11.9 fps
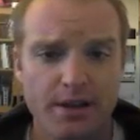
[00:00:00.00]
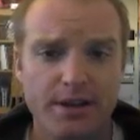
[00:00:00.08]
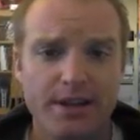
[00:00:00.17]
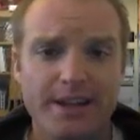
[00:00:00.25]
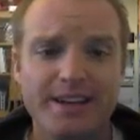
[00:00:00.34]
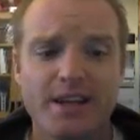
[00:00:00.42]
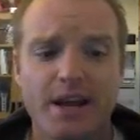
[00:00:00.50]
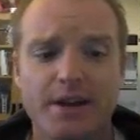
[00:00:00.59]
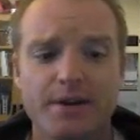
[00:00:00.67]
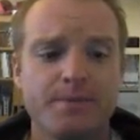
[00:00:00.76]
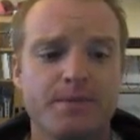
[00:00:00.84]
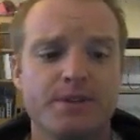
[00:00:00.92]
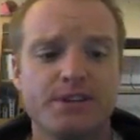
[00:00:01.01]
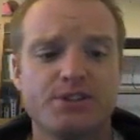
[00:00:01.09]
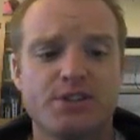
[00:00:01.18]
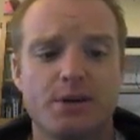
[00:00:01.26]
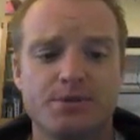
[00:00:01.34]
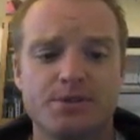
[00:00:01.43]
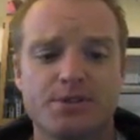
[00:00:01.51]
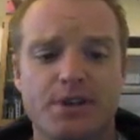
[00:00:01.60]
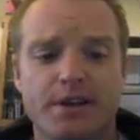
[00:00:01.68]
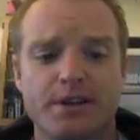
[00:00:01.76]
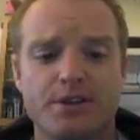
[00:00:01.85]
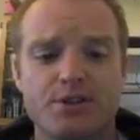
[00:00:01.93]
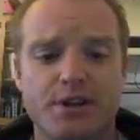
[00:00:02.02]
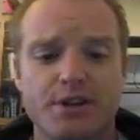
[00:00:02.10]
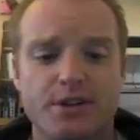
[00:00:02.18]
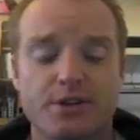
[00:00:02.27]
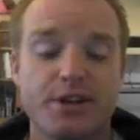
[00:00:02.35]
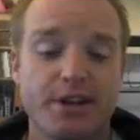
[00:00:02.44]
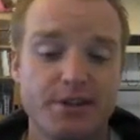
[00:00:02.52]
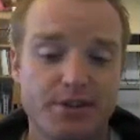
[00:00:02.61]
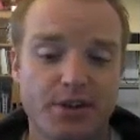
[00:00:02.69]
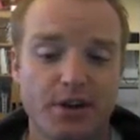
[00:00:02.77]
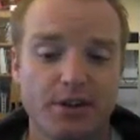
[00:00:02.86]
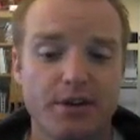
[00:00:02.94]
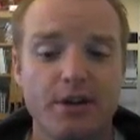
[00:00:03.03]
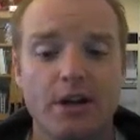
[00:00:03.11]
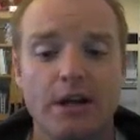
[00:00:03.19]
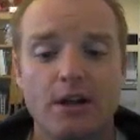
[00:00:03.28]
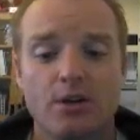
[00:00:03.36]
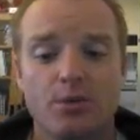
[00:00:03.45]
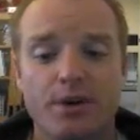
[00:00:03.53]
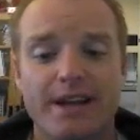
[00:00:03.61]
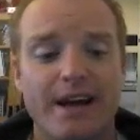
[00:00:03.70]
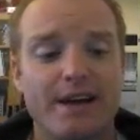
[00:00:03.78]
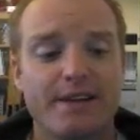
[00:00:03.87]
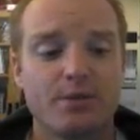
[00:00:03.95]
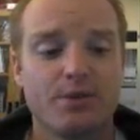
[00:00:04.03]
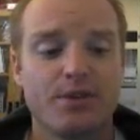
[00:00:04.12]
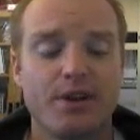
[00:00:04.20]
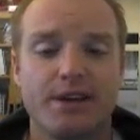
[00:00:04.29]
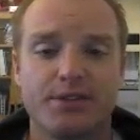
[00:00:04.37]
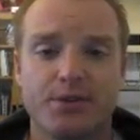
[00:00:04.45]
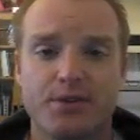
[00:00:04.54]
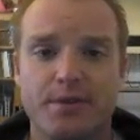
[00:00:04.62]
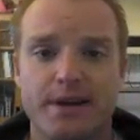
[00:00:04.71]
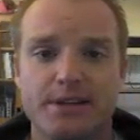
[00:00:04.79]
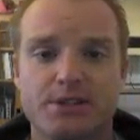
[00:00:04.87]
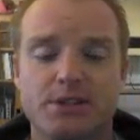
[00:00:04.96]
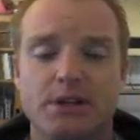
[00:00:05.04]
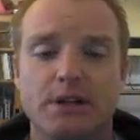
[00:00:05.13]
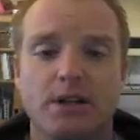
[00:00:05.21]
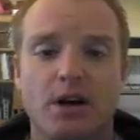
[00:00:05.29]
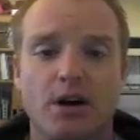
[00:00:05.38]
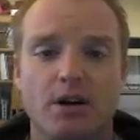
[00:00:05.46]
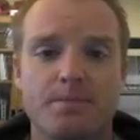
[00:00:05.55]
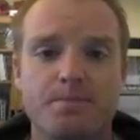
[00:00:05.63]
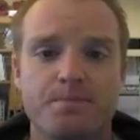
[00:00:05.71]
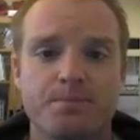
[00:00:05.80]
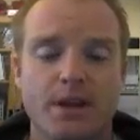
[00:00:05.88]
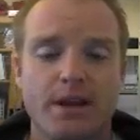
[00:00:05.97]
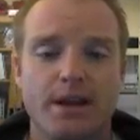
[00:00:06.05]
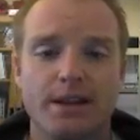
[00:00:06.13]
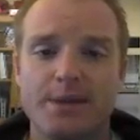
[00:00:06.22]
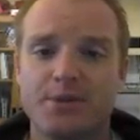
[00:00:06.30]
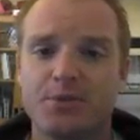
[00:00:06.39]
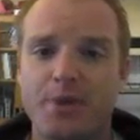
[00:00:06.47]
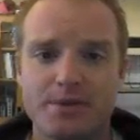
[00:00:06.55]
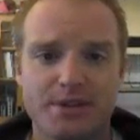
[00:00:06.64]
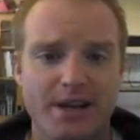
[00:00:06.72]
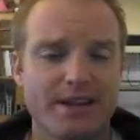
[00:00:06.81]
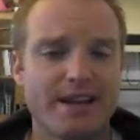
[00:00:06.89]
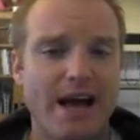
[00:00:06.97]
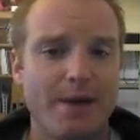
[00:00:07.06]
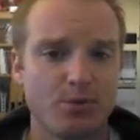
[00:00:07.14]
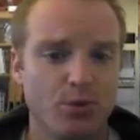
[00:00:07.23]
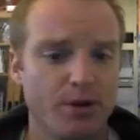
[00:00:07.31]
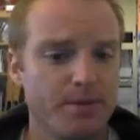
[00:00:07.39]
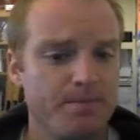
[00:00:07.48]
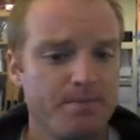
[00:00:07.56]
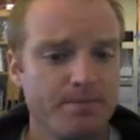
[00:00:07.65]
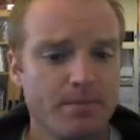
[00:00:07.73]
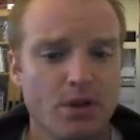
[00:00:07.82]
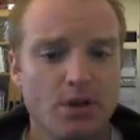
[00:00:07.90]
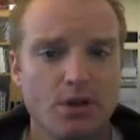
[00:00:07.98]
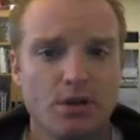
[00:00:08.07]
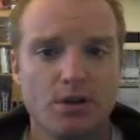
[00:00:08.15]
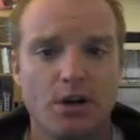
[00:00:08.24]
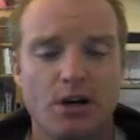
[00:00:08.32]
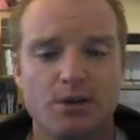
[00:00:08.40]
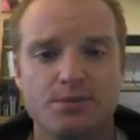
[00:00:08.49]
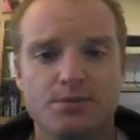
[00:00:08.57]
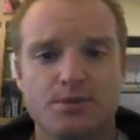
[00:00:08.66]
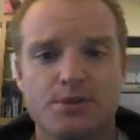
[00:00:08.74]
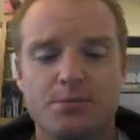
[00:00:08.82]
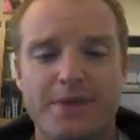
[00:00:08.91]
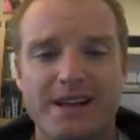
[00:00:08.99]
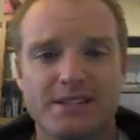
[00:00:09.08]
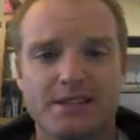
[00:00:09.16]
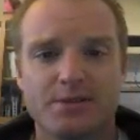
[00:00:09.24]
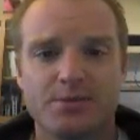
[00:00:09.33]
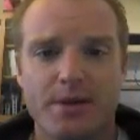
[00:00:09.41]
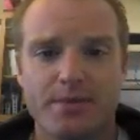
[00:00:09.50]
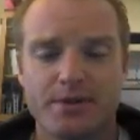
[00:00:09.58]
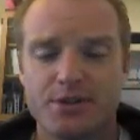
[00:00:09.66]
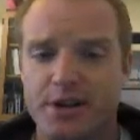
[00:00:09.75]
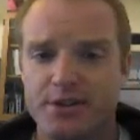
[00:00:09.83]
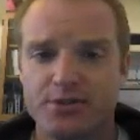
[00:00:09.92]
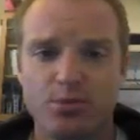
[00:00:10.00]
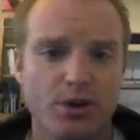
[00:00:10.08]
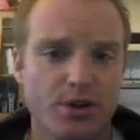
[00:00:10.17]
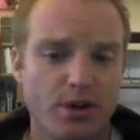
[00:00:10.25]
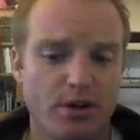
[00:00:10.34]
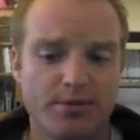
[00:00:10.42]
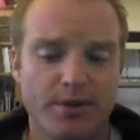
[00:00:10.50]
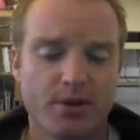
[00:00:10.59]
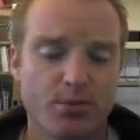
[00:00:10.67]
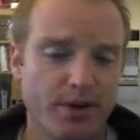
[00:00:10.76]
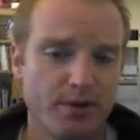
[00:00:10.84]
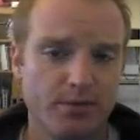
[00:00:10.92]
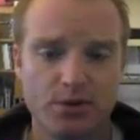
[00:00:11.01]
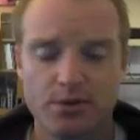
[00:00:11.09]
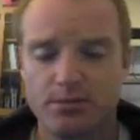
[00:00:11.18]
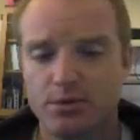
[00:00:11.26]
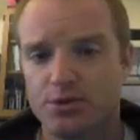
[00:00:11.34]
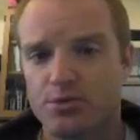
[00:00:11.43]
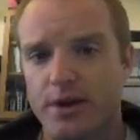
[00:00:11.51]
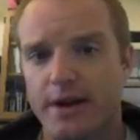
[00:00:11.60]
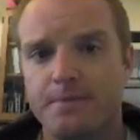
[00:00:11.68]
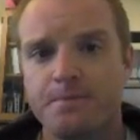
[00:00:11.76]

an indicator is a substance that can change or changes the color when in contact with an acid or a base. And litmus paper is kind of the common one. Some basic litmus paper just changes one color from like red to blue or blue to red.